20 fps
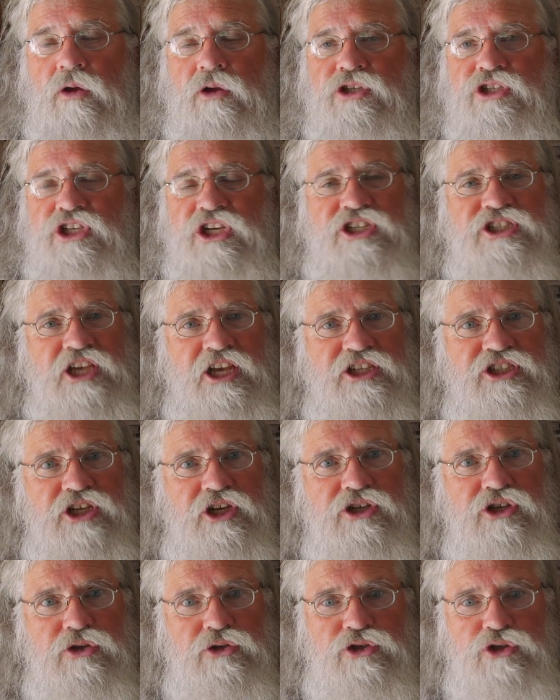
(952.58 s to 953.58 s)
Success
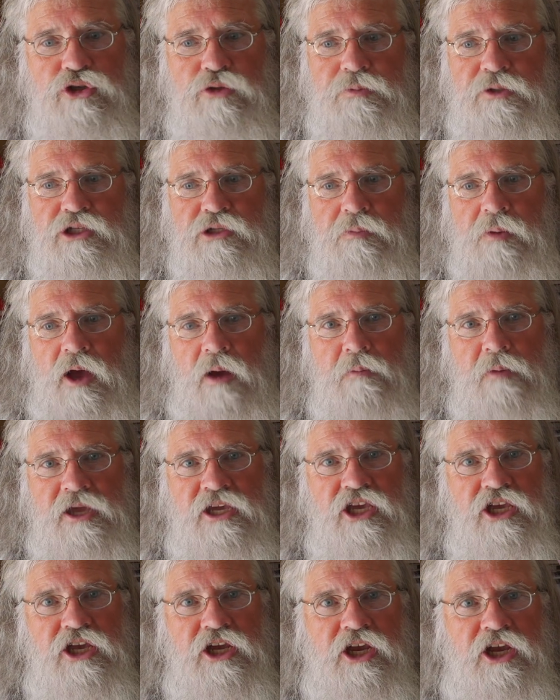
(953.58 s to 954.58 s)
on YouTube is about
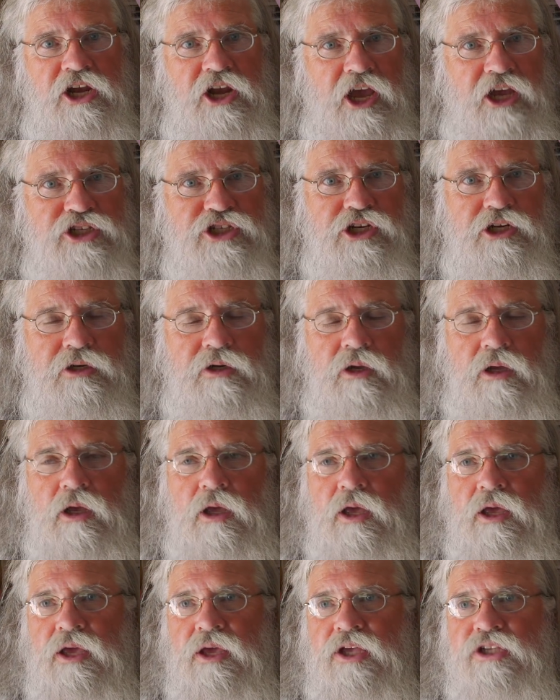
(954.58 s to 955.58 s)
making a connection.
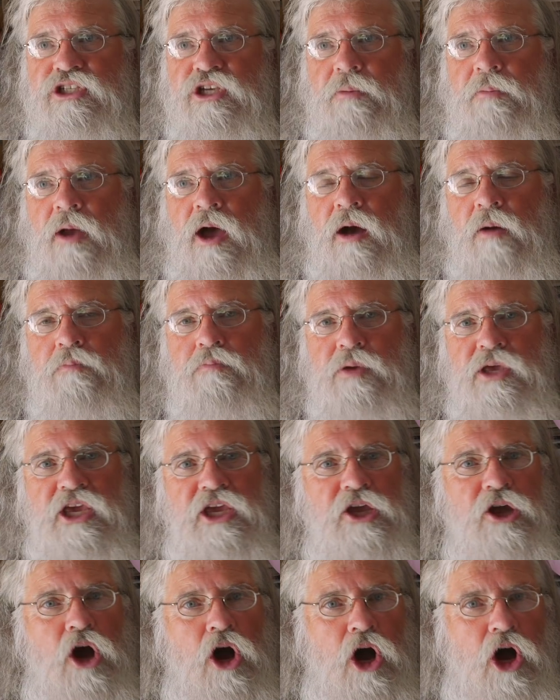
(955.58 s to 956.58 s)
It's about
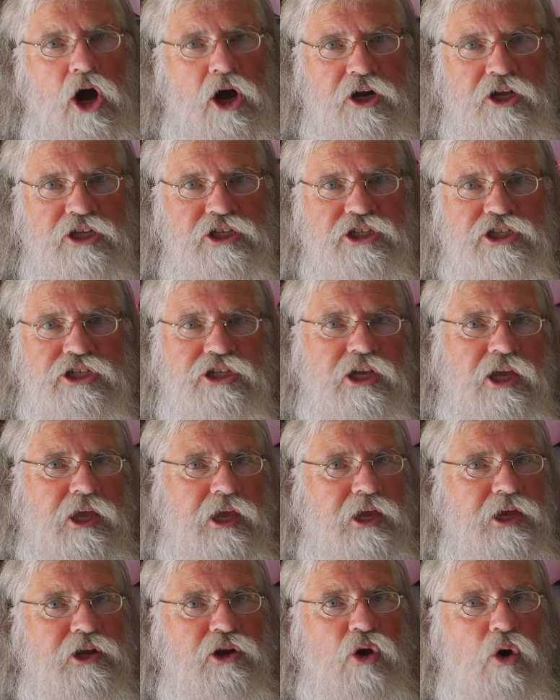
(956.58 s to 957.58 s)
being honest
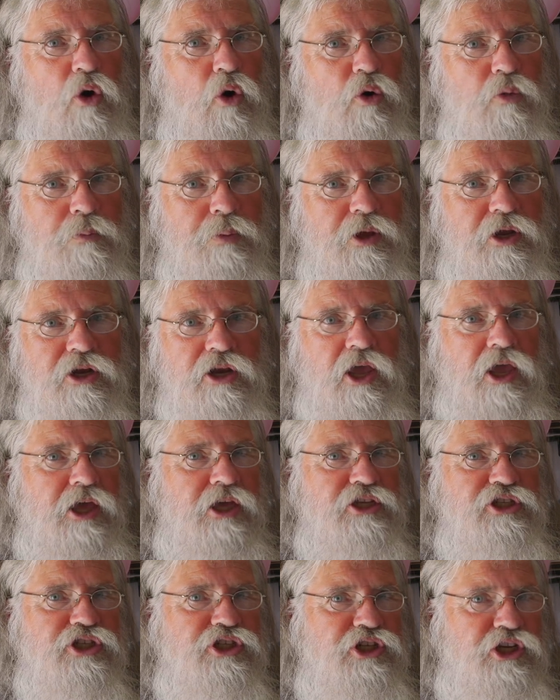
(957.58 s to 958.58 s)
and open
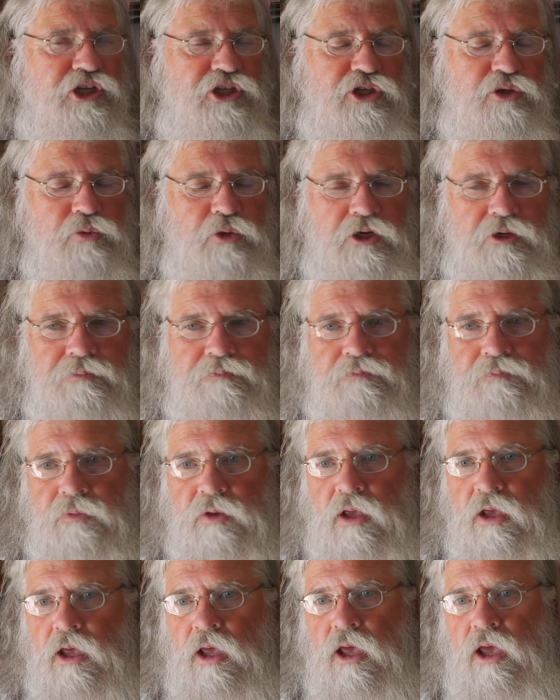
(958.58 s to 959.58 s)
and genuine.
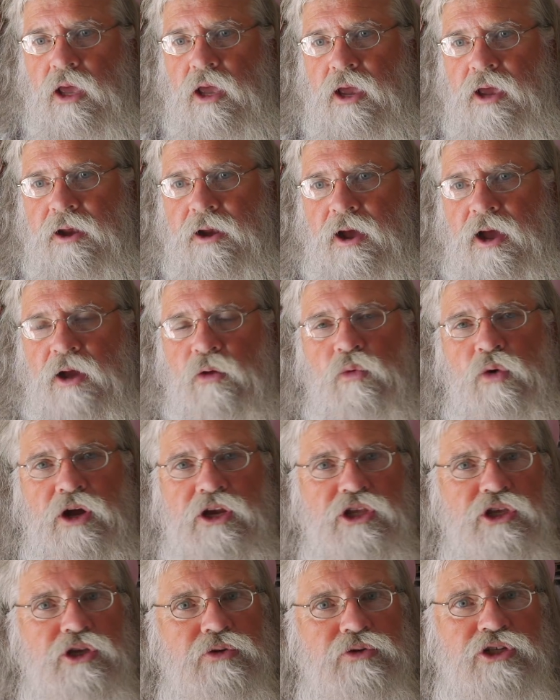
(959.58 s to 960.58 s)
And I
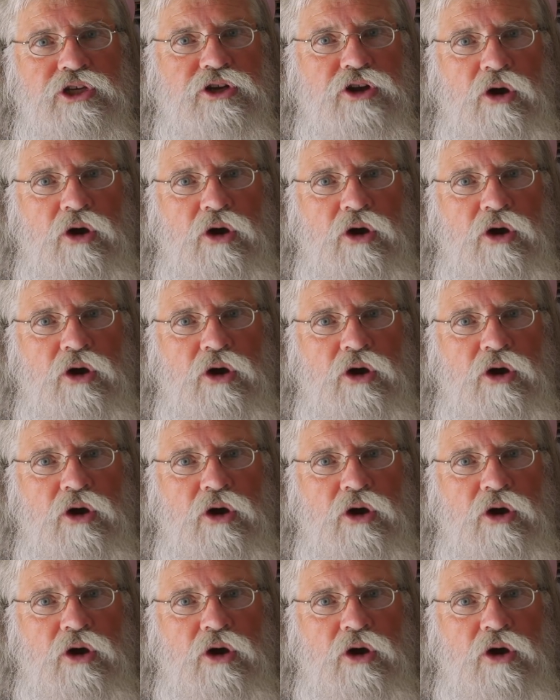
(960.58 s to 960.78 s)
want you to